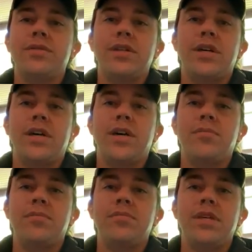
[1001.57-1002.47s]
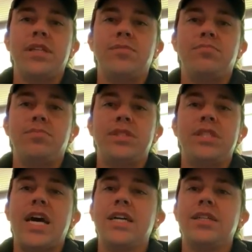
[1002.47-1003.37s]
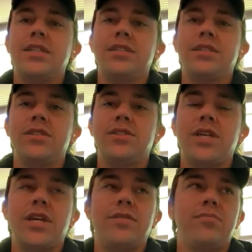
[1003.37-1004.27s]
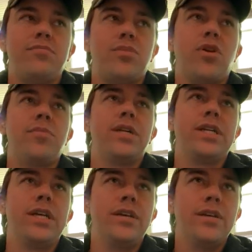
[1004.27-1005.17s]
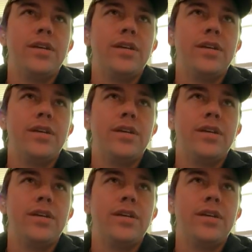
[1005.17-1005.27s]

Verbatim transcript: Um, it's stacked into the chain permanently.